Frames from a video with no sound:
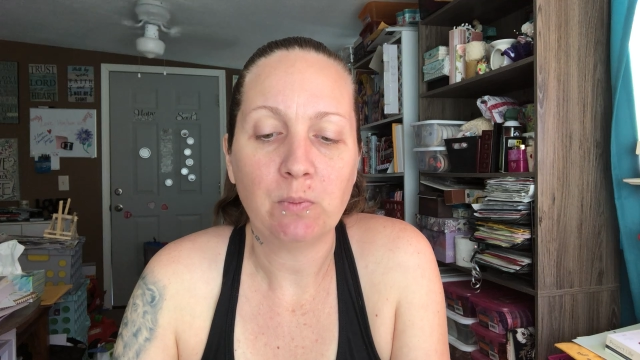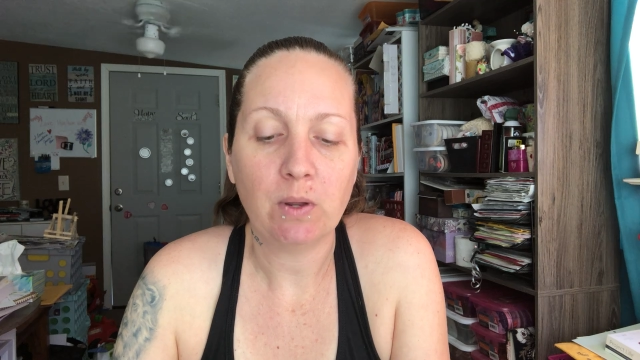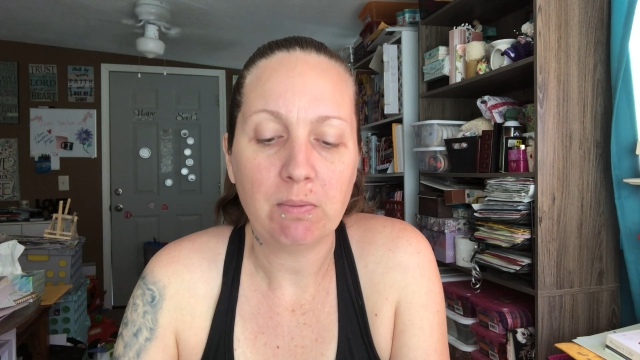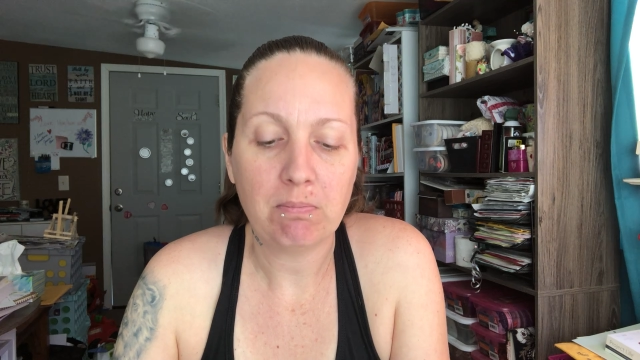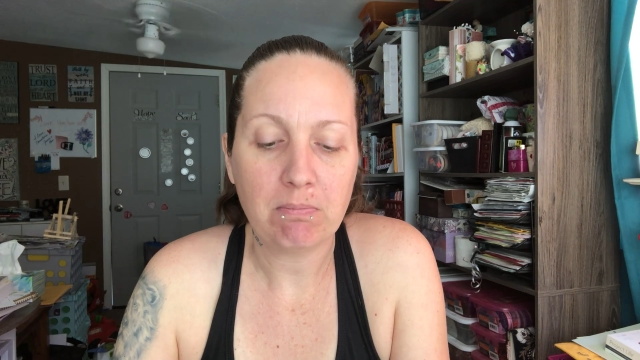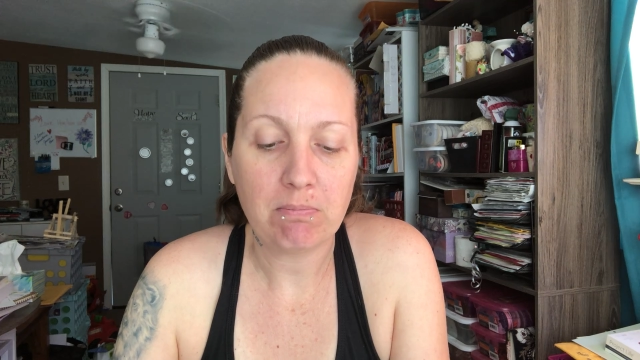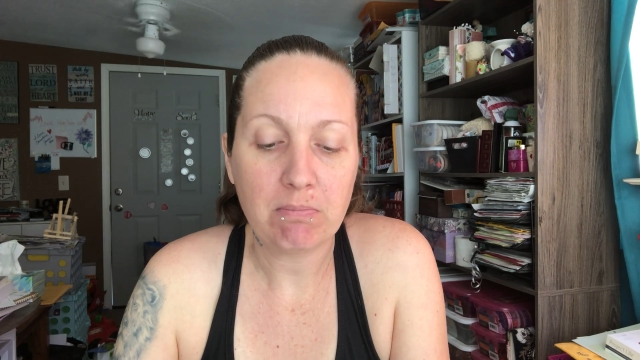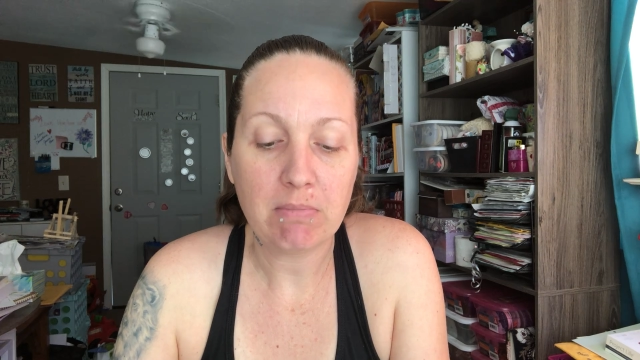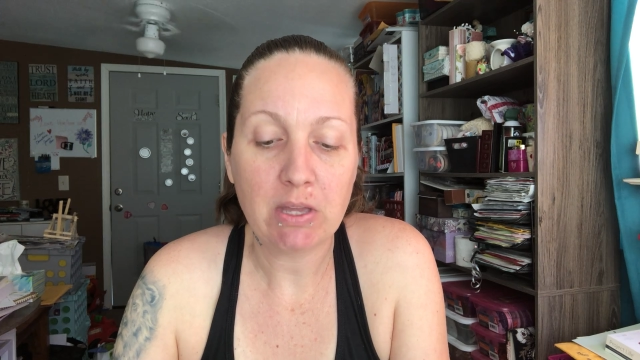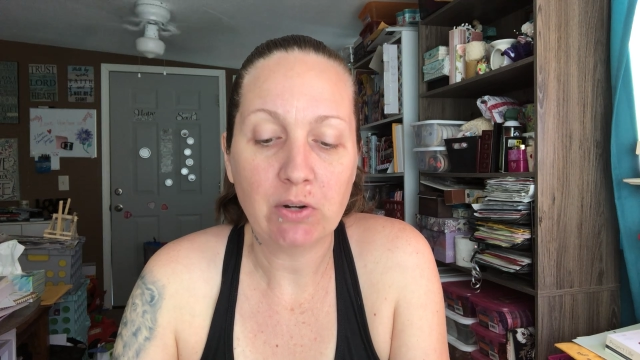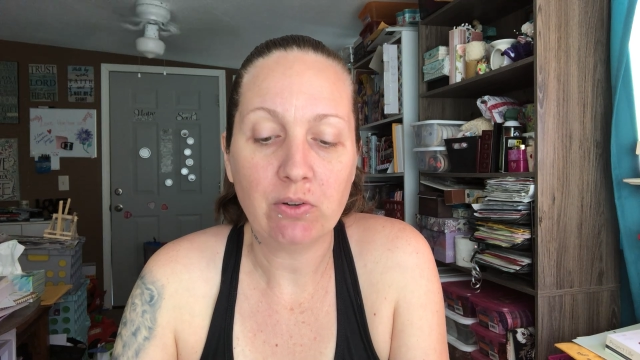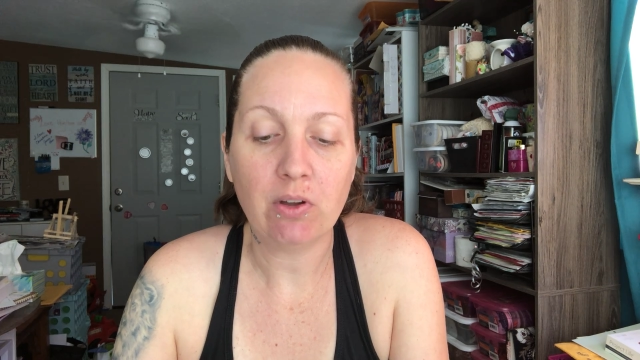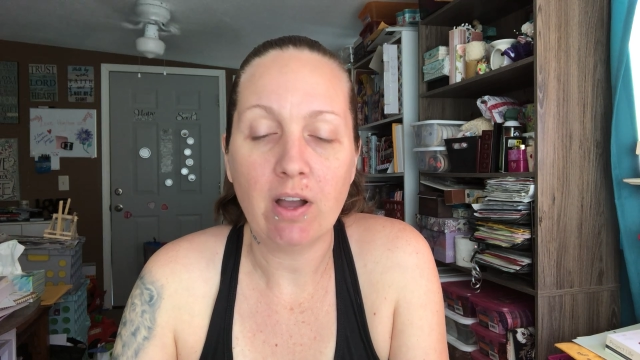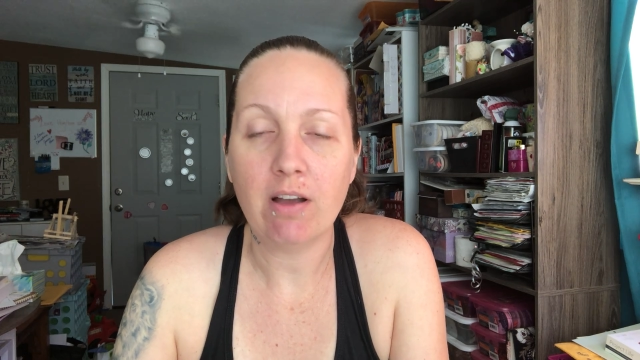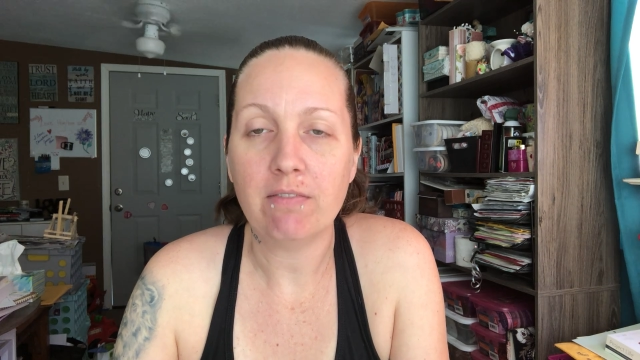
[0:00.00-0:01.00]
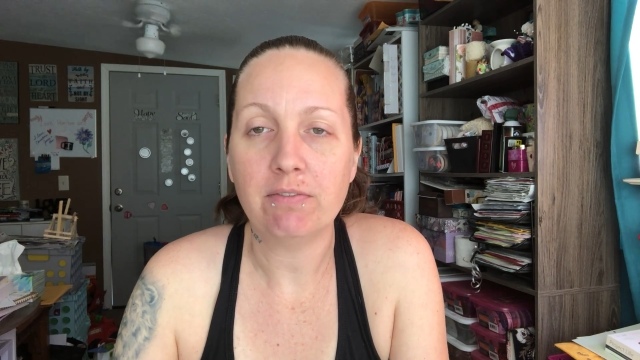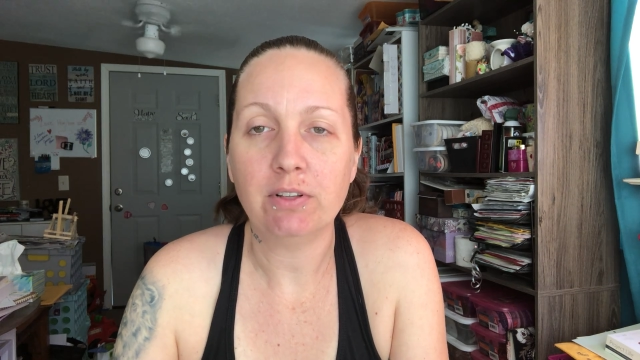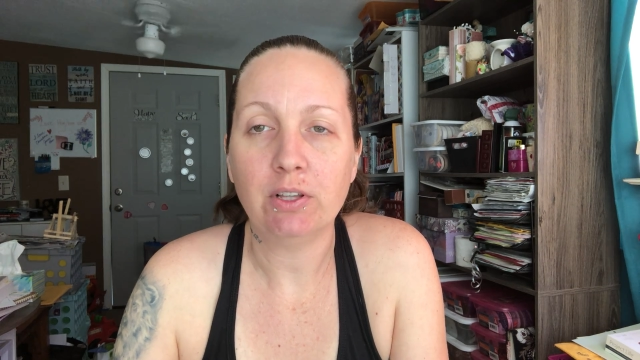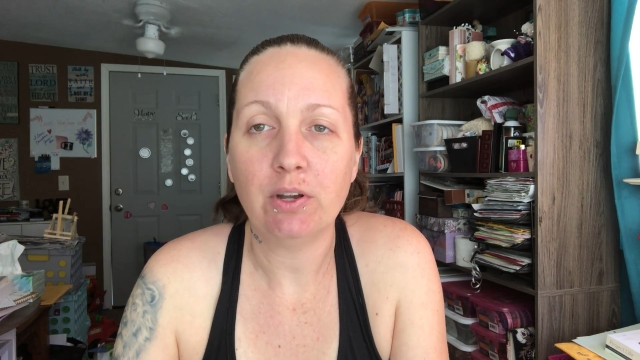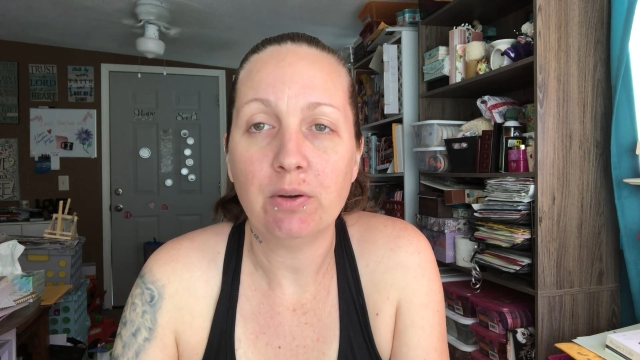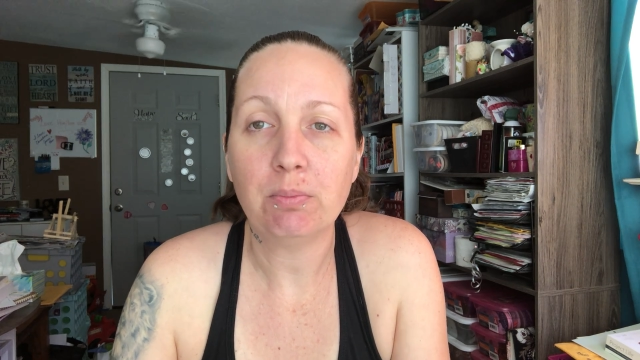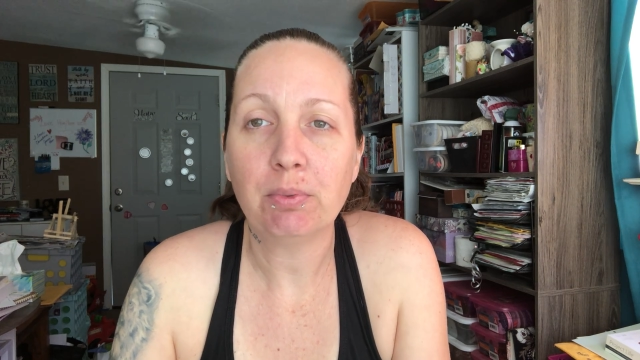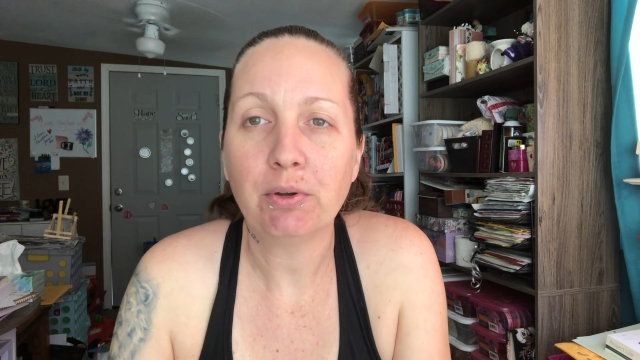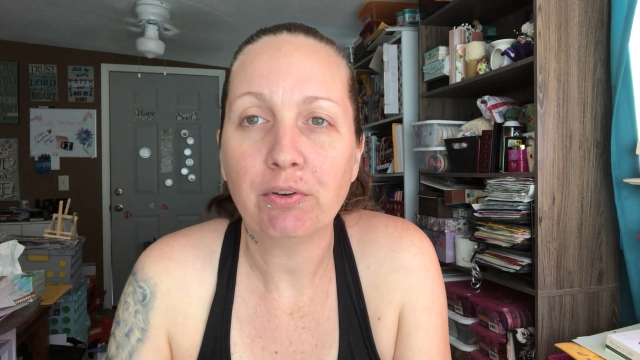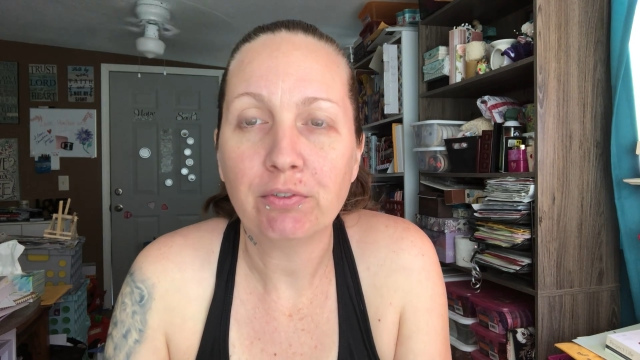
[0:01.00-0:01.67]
1 middle envelope